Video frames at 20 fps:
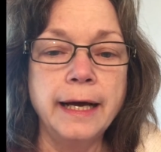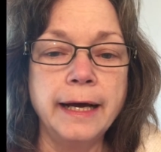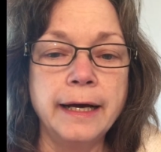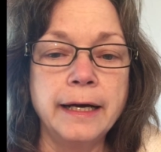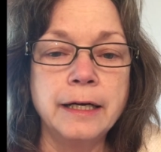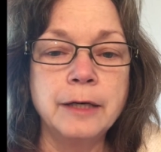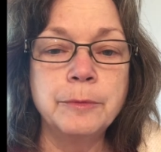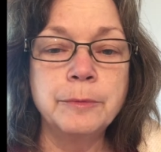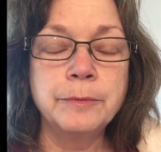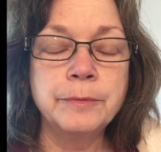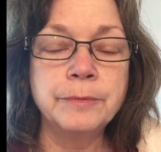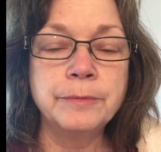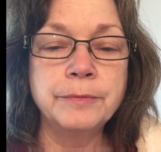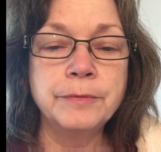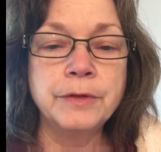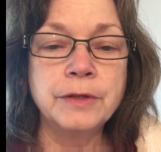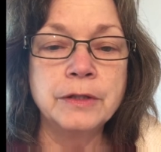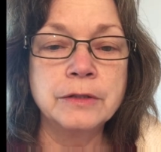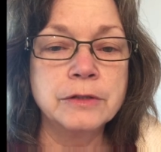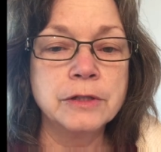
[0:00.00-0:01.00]

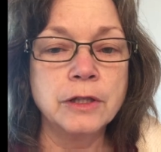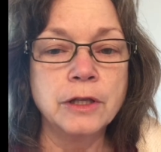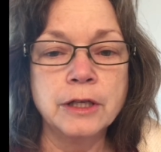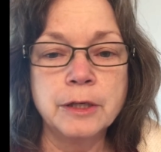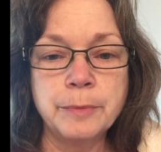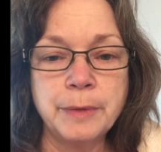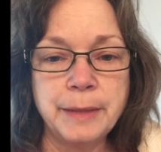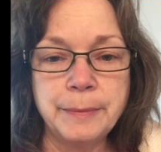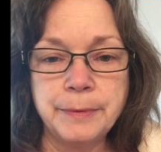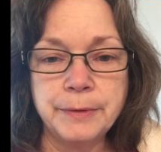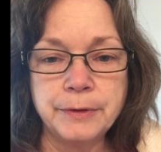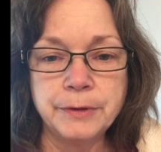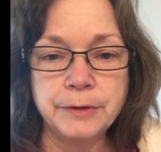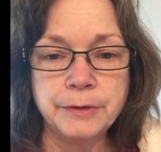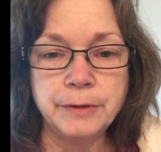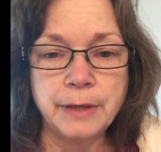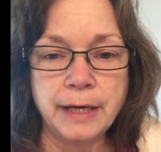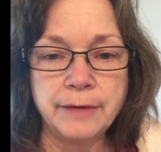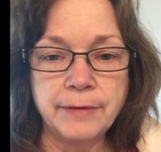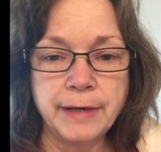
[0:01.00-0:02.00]
there's a lot of people
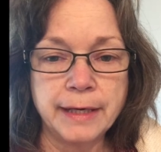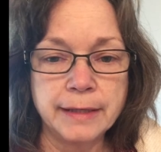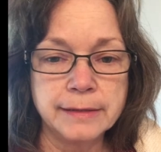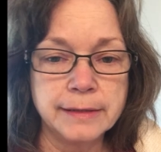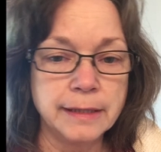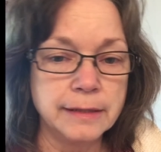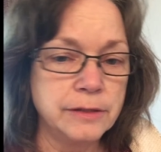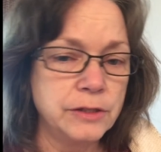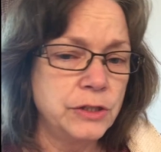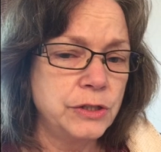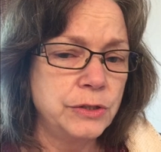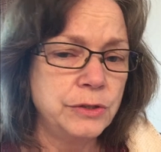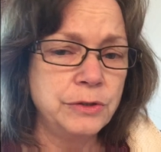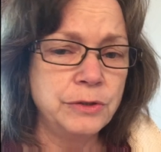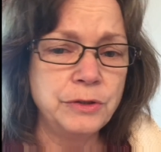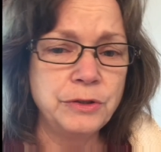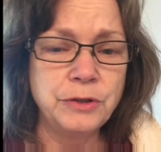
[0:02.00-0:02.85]
who have access to you.